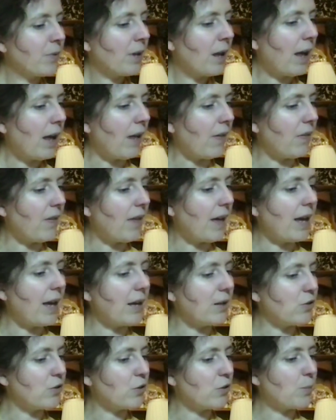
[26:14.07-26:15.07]
And
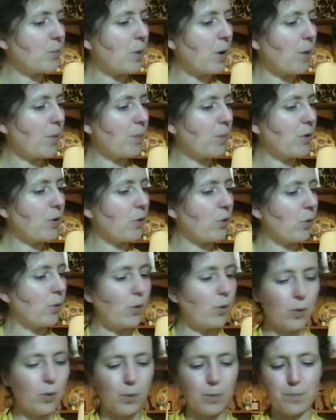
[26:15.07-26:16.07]
then just pop
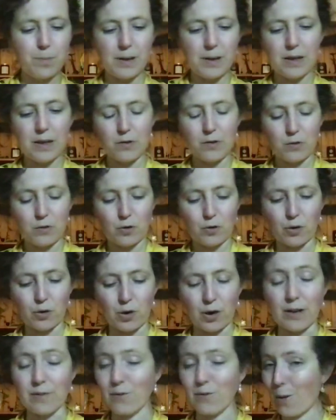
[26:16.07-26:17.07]
your bee stud
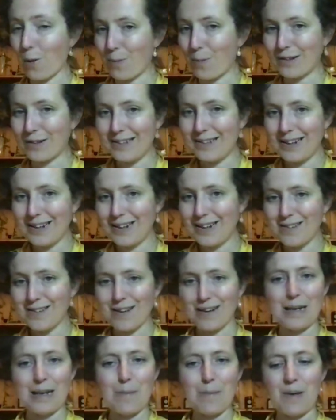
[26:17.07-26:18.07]
on. I've got my teeny
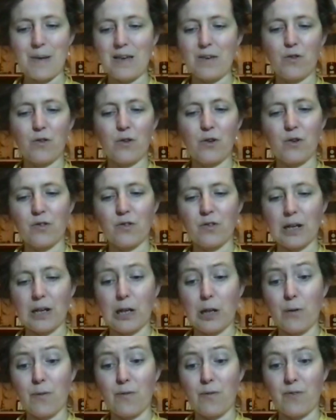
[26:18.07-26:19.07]
tiny bee studs. I
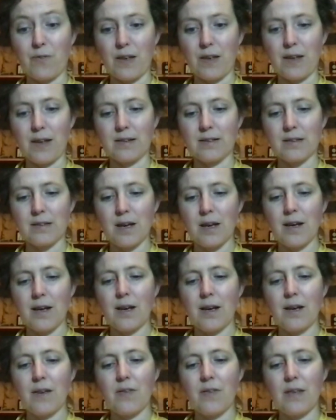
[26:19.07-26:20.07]
love these.
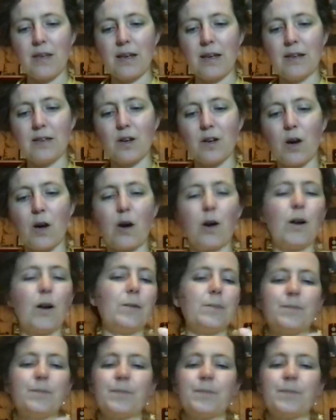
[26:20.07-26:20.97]
These are